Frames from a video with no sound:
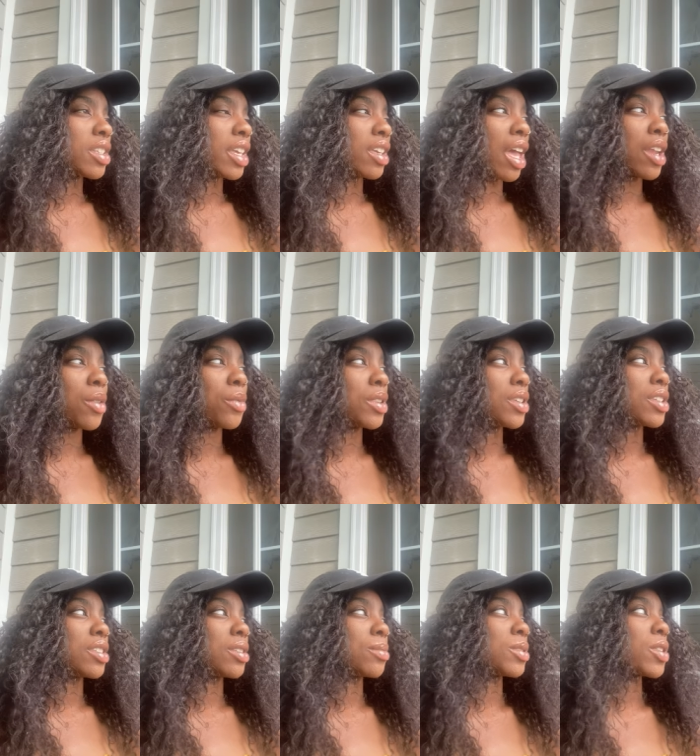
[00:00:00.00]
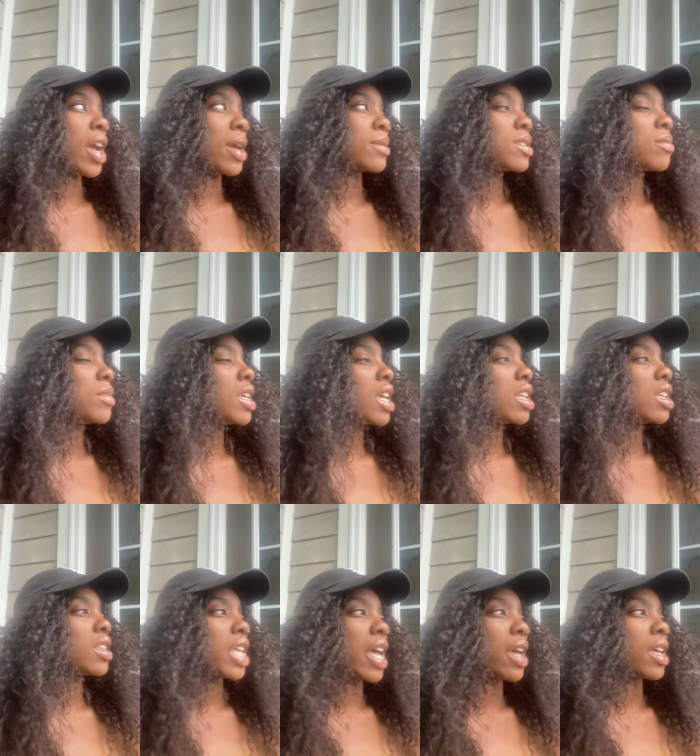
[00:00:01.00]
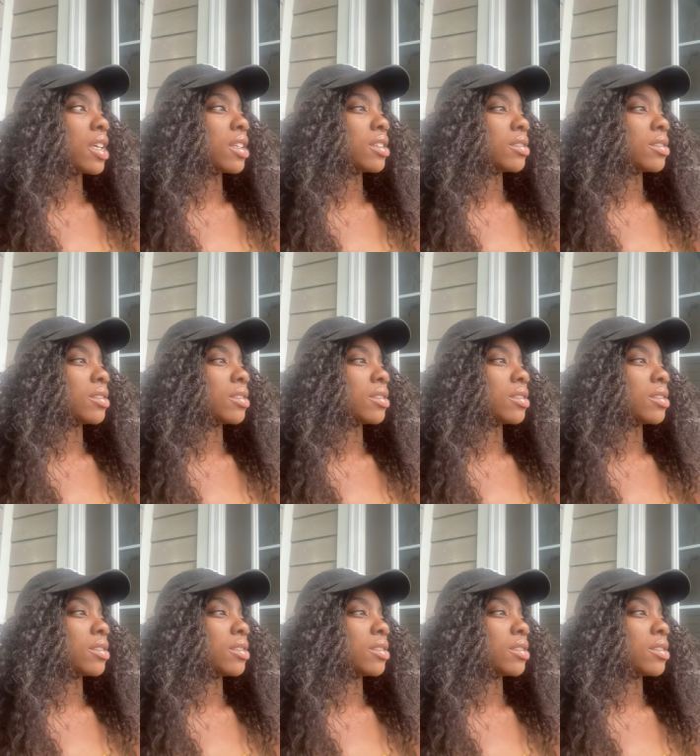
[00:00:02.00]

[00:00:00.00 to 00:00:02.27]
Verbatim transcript: Like, I don't want you to subscribe to me, any of that.